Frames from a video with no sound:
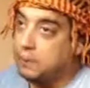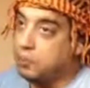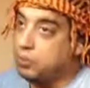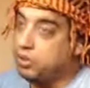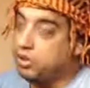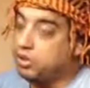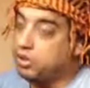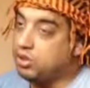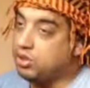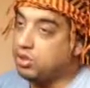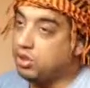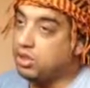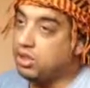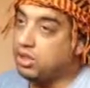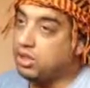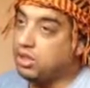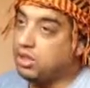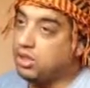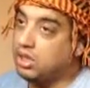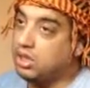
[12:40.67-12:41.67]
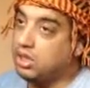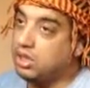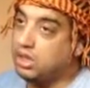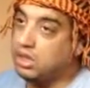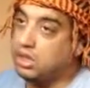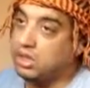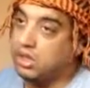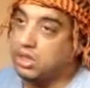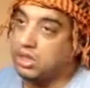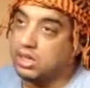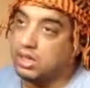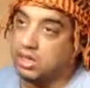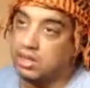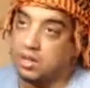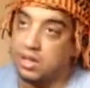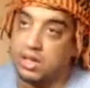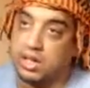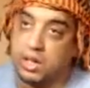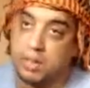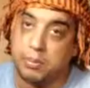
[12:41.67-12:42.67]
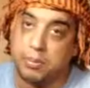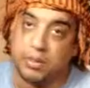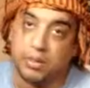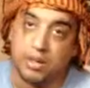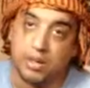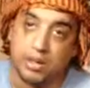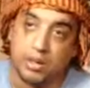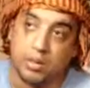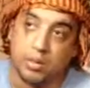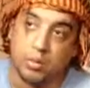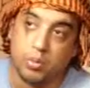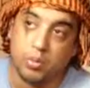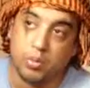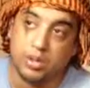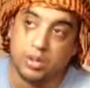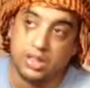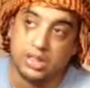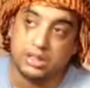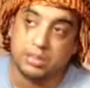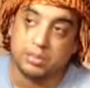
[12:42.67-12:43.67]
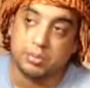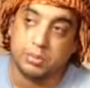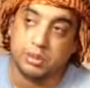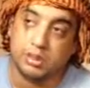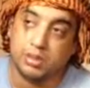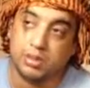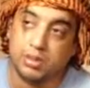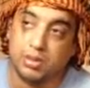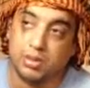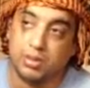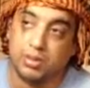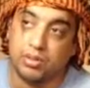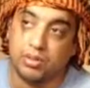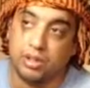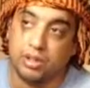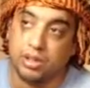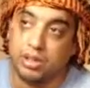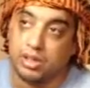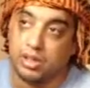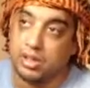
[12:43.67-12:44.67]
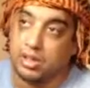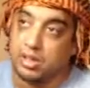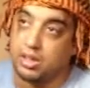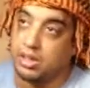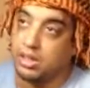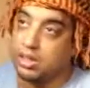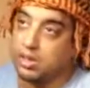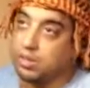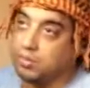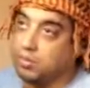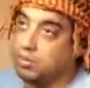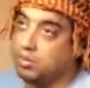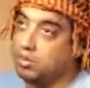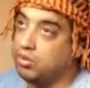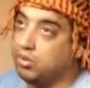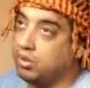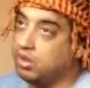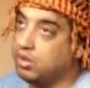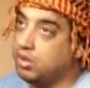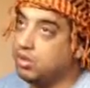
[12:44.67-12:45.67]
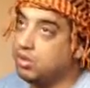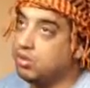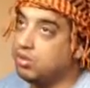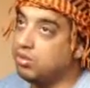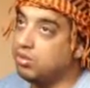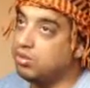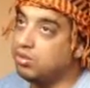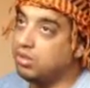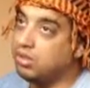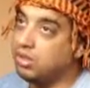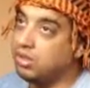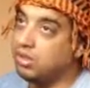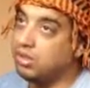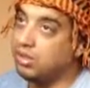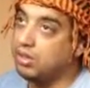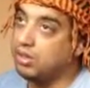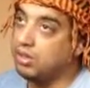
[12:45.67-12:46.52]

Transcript: Literally elaborate on one aspect of the music industry.